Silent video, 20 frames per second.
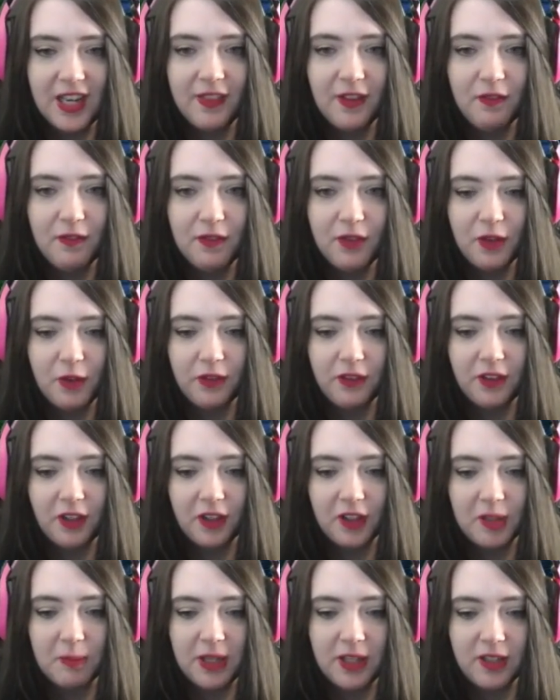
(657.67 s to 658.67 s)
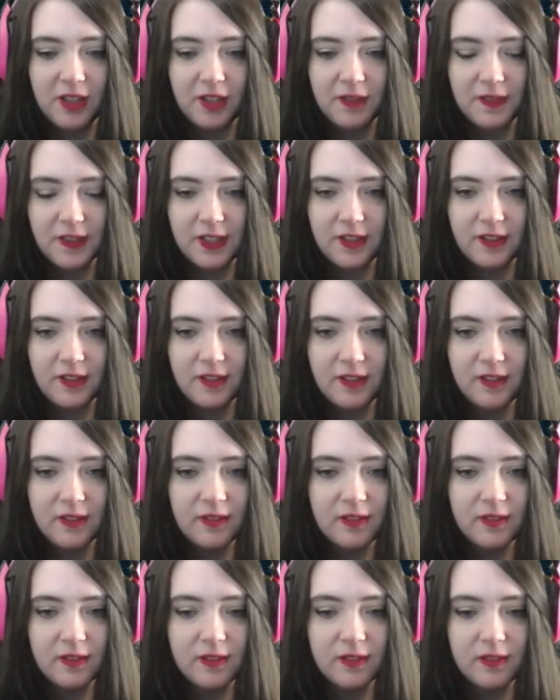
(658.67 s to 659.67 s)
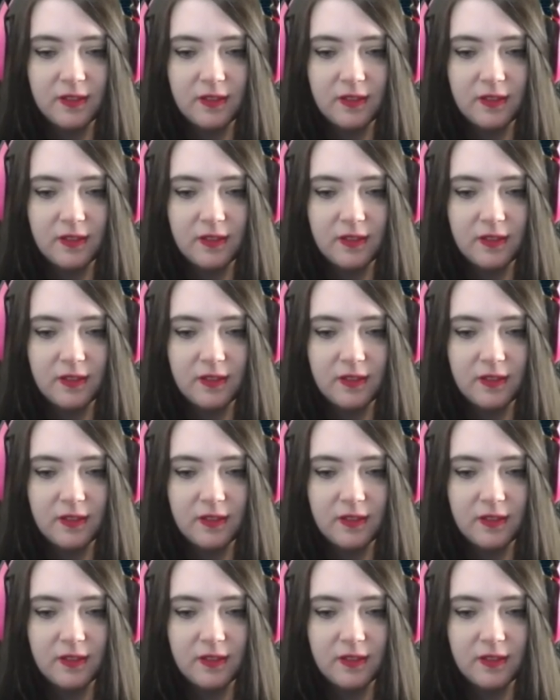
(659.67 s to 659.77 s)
and even though it's not gonna make a difference.